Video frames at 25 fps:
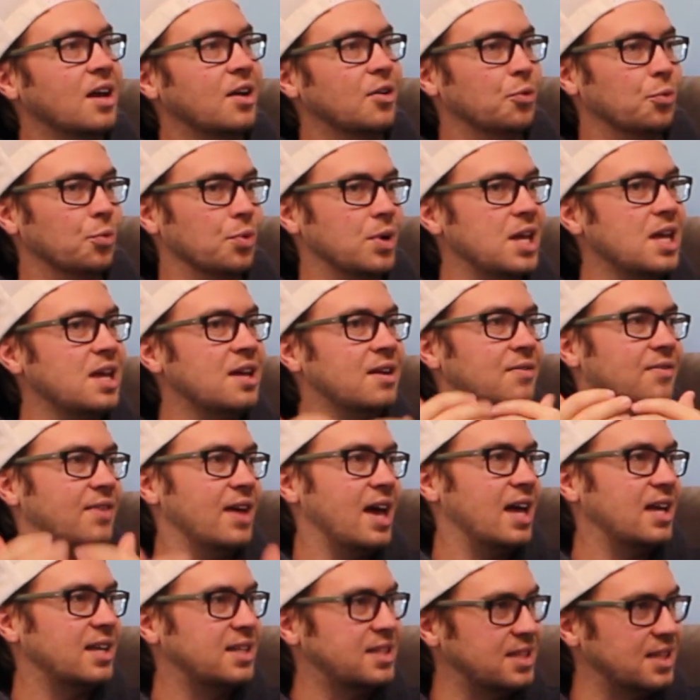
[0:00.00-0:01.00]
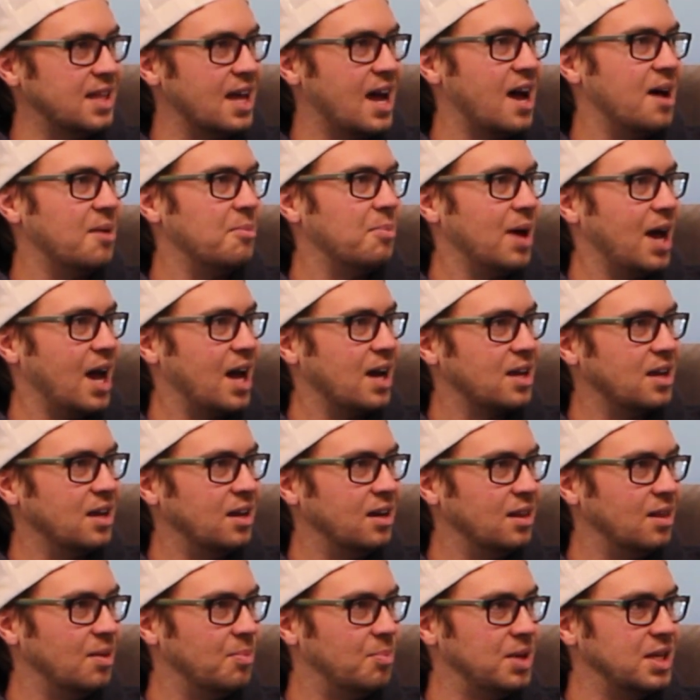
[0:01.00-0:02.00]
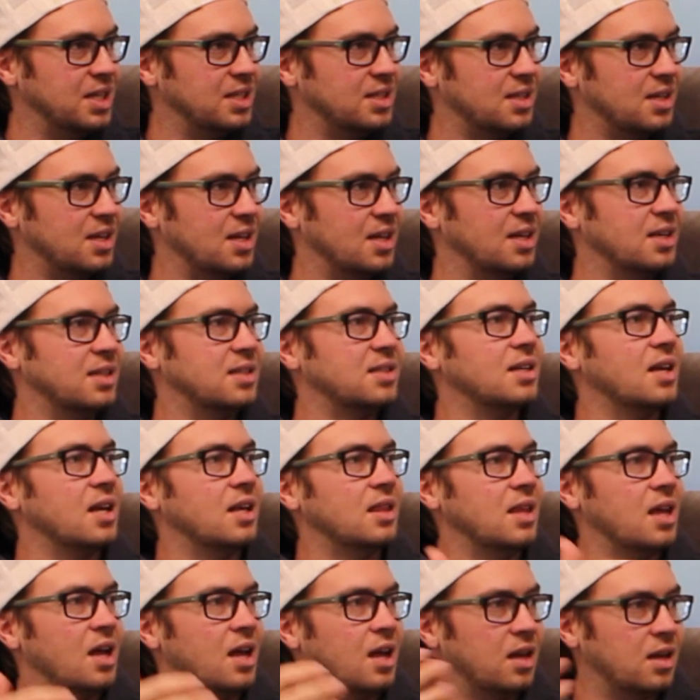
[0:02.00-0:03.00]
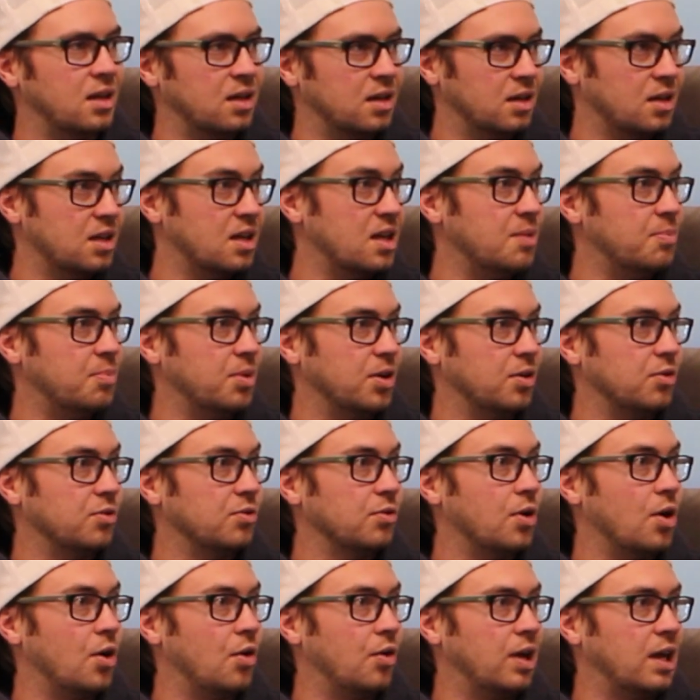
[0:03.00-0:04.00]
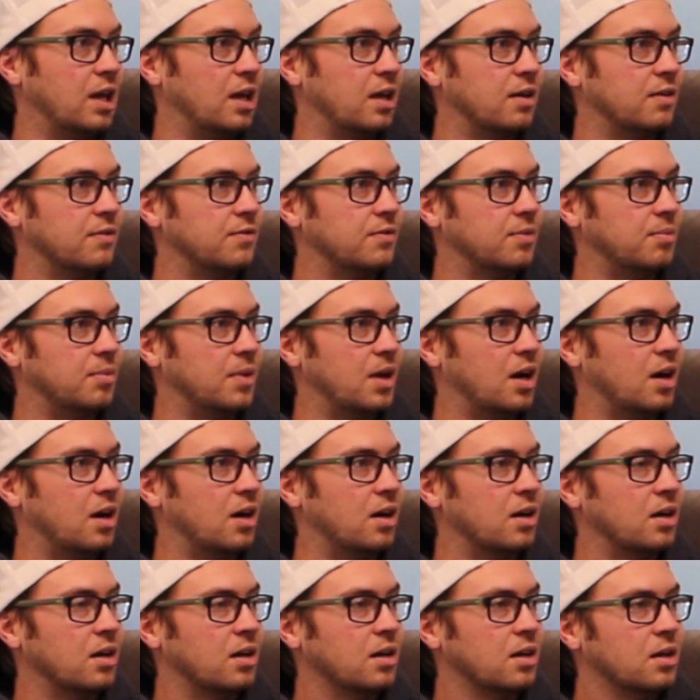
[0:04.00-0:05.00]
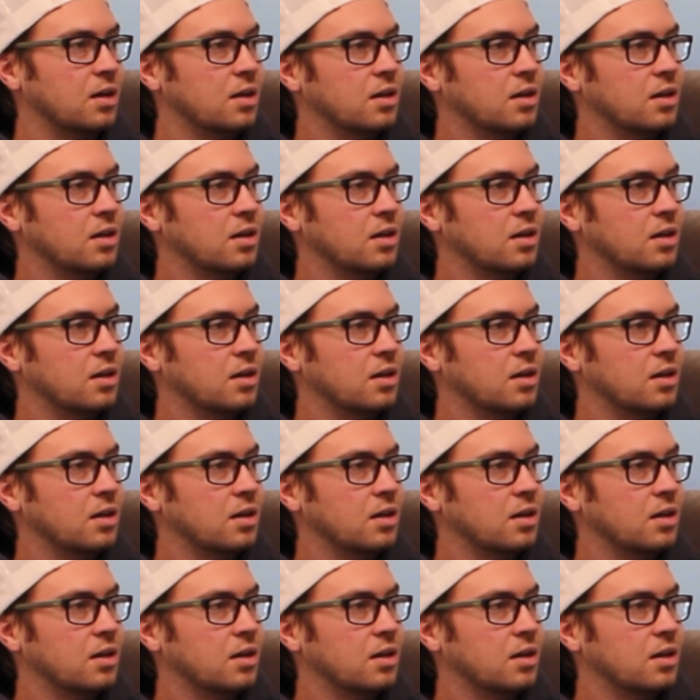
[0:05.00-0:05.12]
reinvest that back into the business, and then keep it growing from there.